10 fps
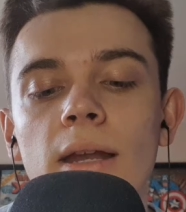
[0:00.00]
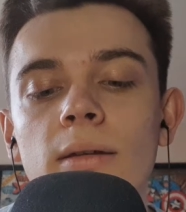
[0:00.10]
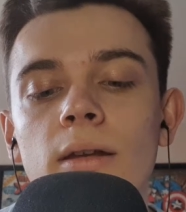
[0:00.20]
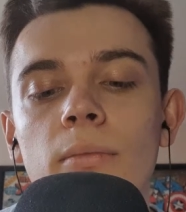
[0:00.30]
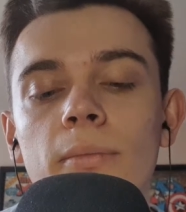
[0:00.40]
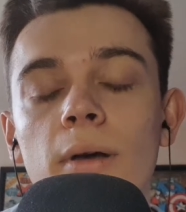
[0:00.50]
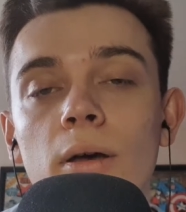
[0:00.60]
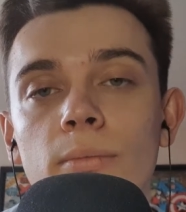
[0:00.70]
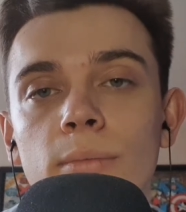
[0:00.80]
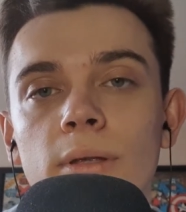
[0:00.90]
can
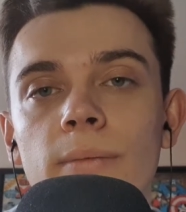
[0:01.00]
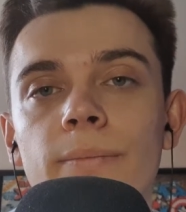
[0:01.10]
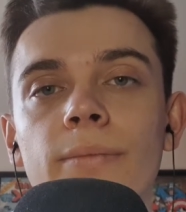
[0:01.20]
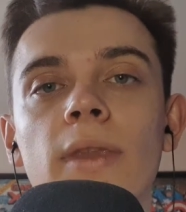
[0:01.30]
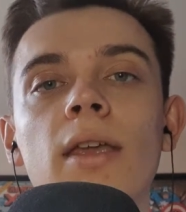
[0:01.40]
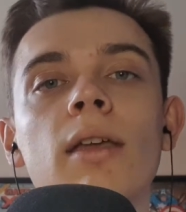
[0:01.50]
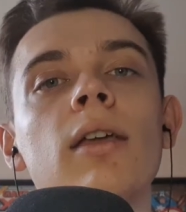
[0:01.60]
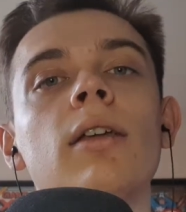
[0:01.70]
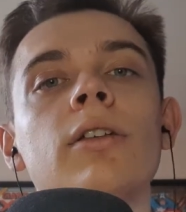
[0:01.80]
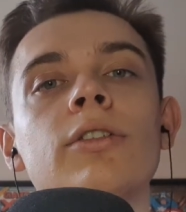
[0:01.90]
pop,
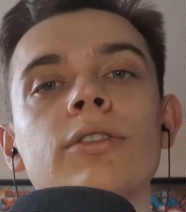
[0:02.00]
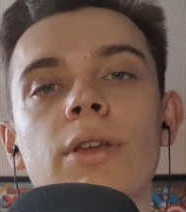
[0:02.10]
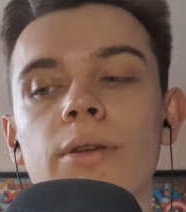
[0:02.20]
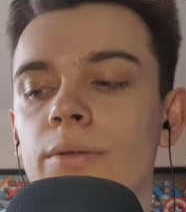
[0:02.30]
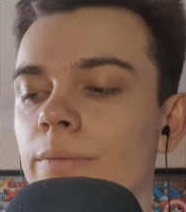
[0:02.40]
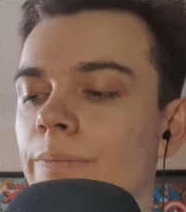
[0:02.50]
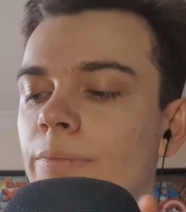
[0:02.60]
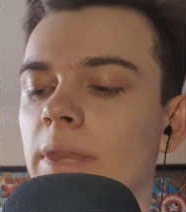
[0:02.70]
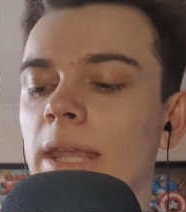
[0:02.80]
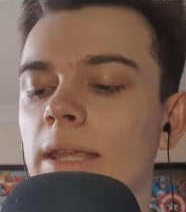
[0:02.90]
so
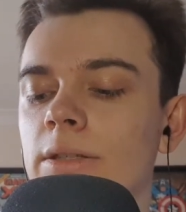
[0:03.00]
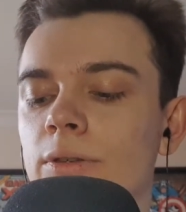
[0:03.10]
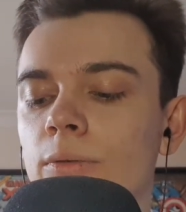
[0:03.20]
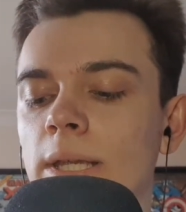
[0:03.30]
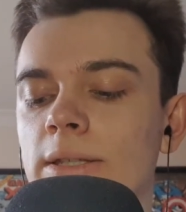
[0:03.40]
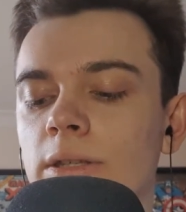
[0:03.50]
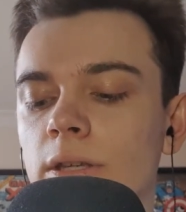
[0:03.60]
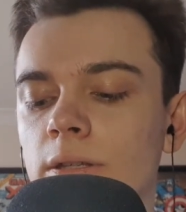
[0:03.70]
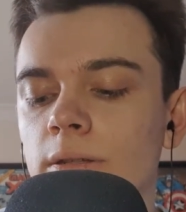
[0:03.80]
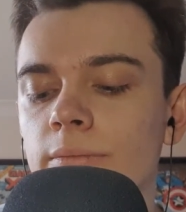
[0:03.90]
it's always
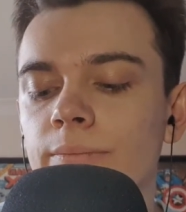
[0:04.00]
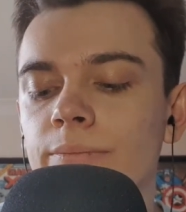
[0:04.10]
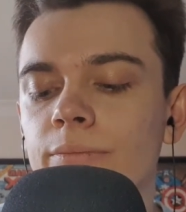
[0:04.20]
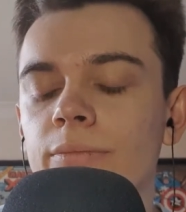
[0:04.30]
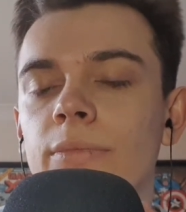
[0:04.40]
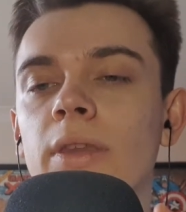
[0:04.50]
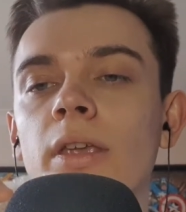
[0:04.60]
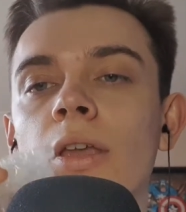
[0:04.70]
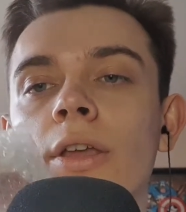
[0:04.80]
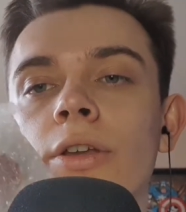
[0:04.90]
good
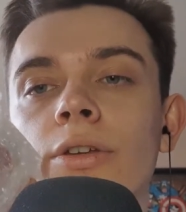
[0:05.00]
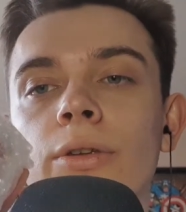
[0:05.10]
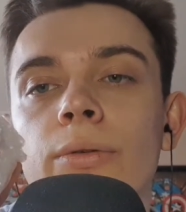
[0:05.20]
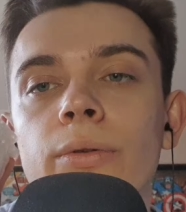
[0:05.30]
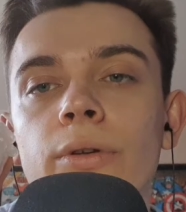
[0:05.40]
to